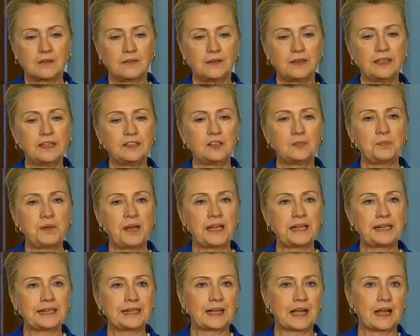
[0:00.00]
The
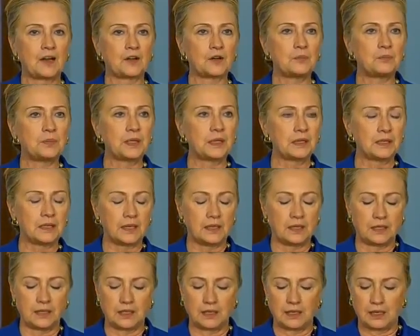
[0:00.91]
Independent
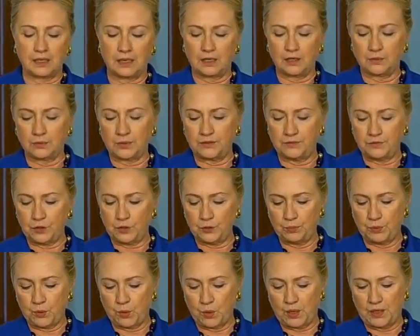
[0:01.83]
Accountability Review
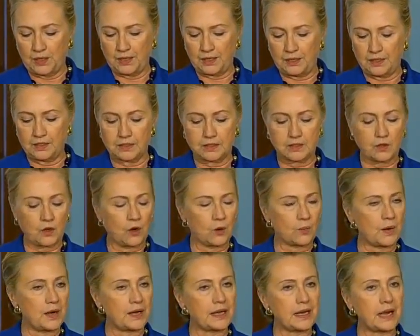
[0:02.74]
Board is
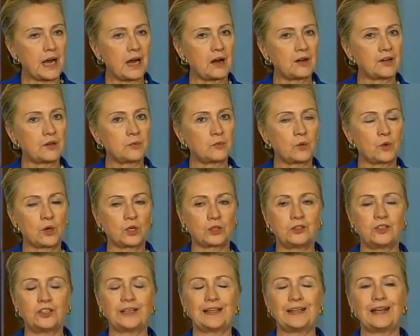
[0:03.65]
already hard at
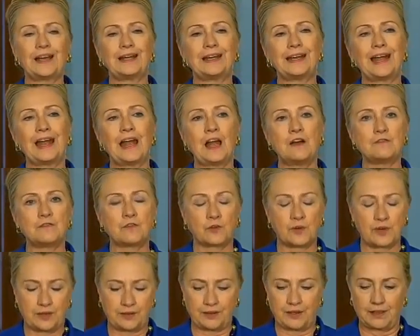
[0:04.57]
work, looking at
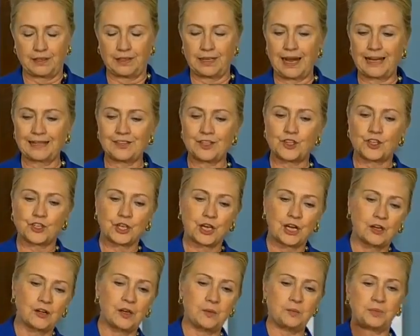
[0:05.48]
everything, not
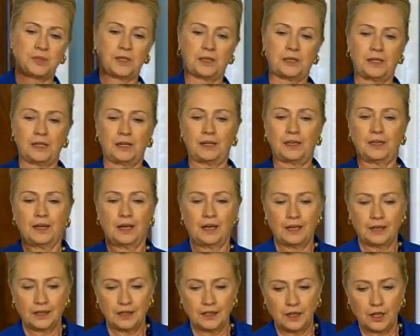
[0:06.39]
cherry-picking,
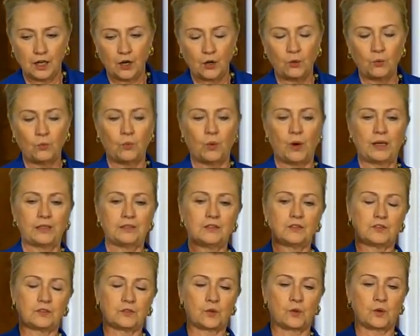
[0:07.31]
you know, one
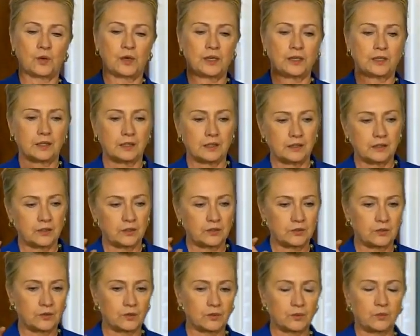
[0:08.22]
story here
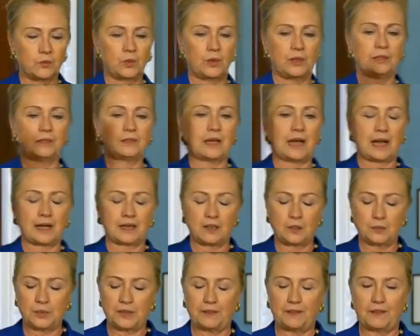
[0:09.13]
or one
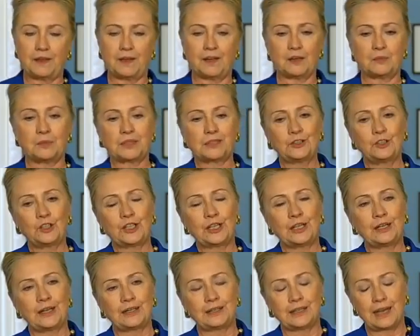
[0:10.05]
document there, but
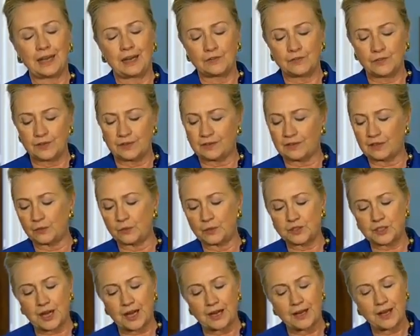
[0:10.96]
looking at everything,
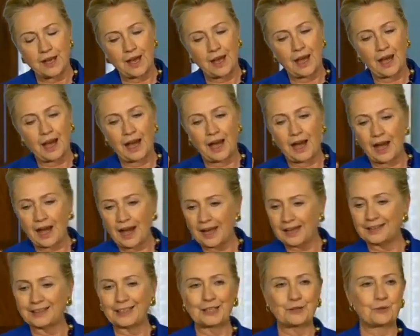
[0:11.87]
which I
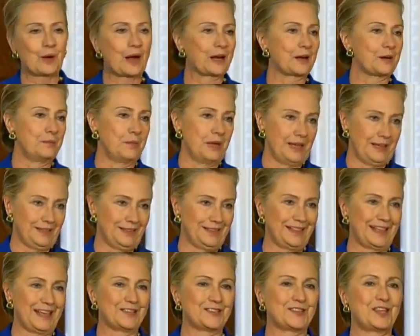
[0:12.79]
highly recommend
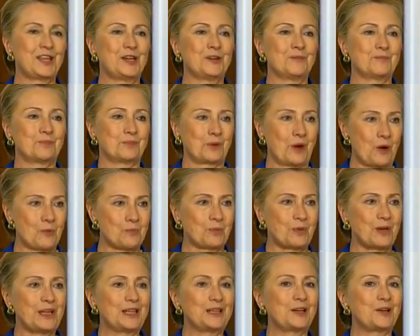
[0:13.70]
as the
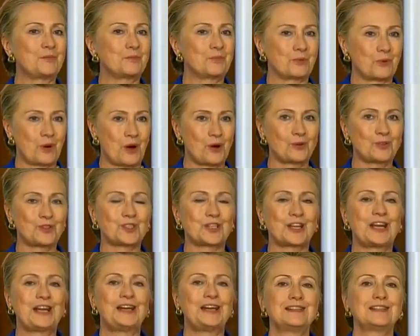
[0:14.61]
appropriate approach
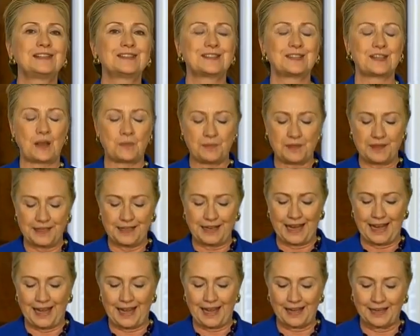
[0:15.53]
to
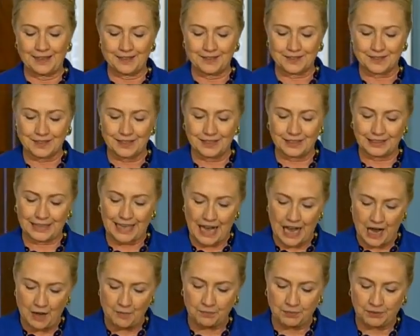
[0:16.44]
something as
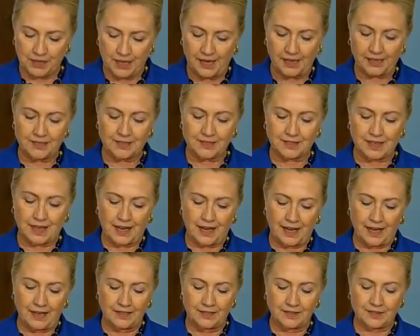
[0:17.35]
complex
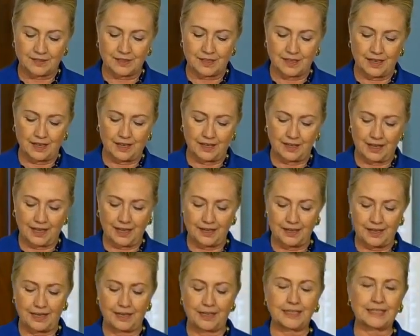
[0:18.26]
as
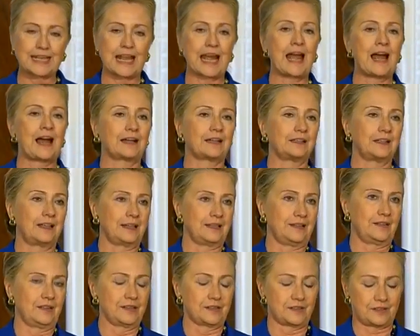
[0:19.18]
an attack
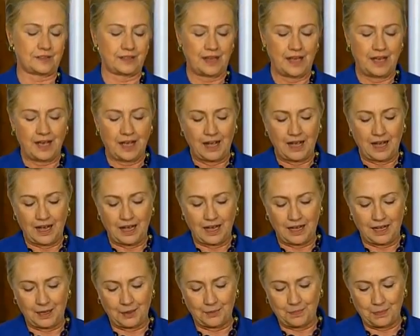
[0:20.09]
like this.
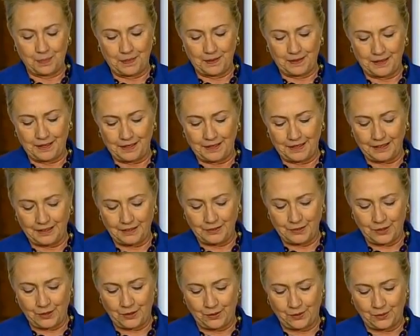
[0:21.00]

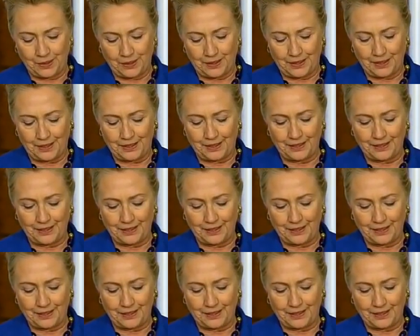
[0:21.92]
You know,